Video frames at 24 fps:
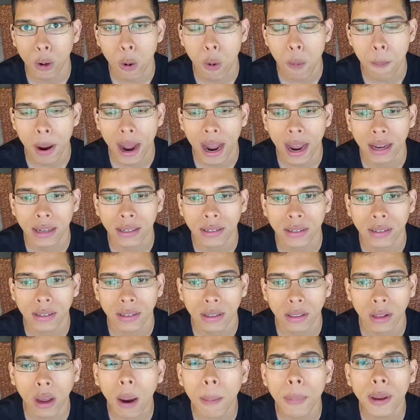go
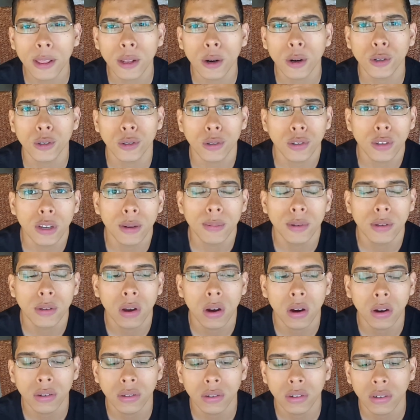past, I mean, there's some
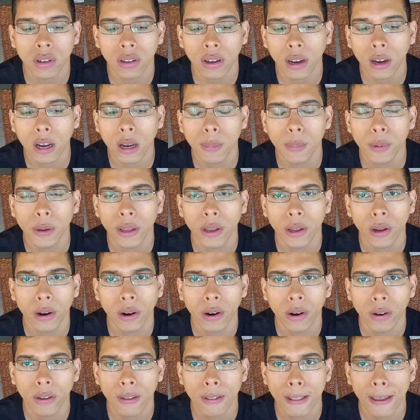songs, there's like a couple
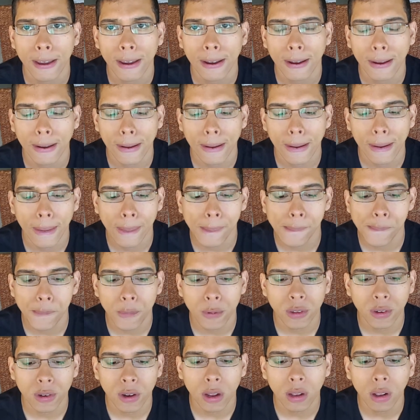here, like
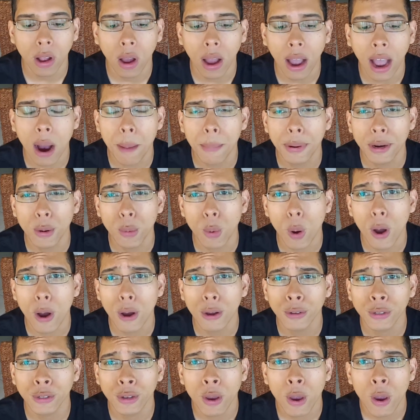it's called How Many
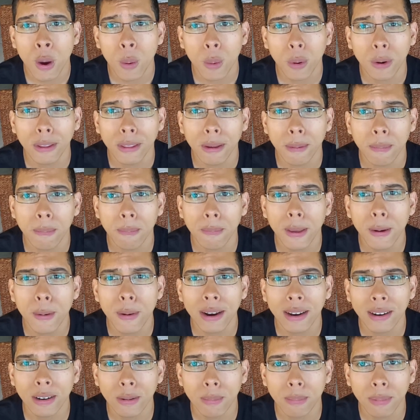Walls, where they
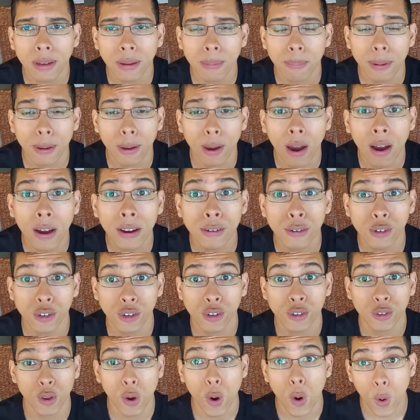went a little bit beyond
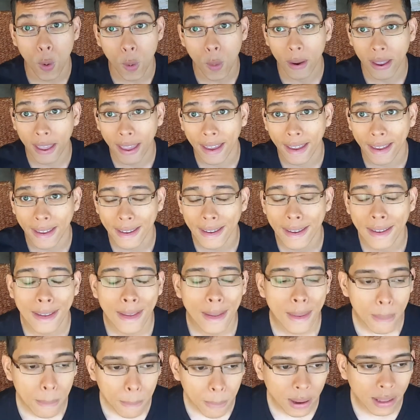just okay,
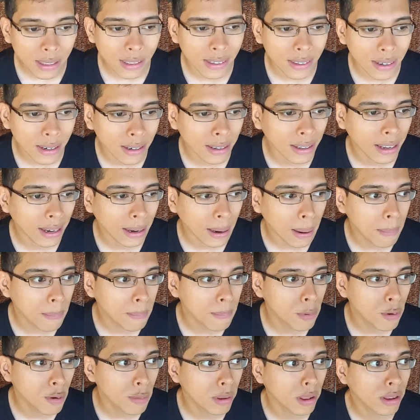but they didn't like
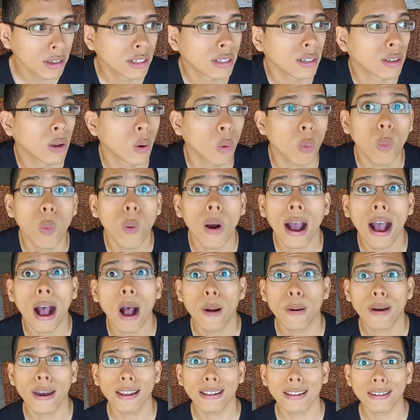move it. I was like,
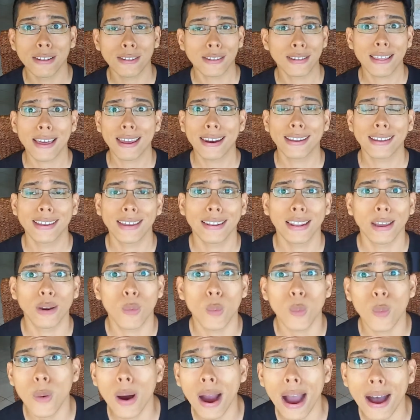wow, I gotta listen to that again.
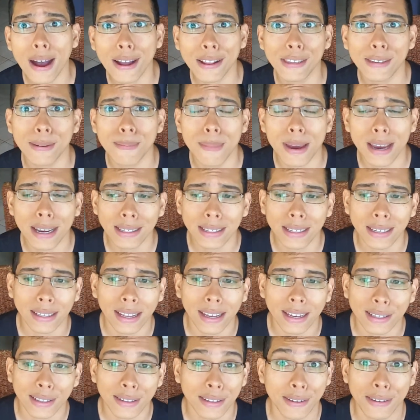Like, wow, it's amazing.
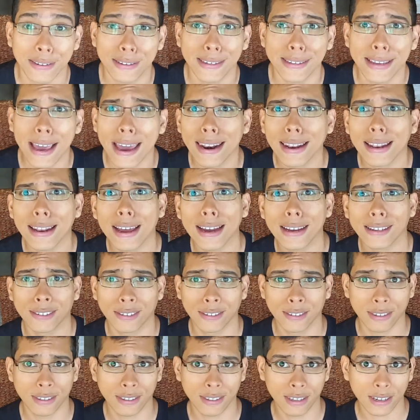Like Satellites,
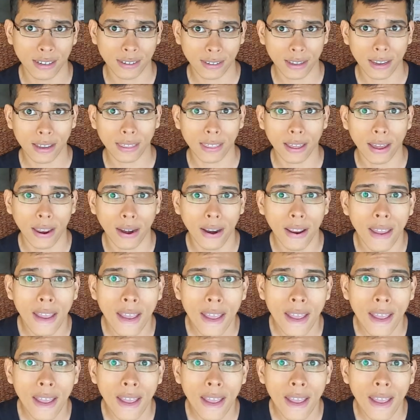things like that.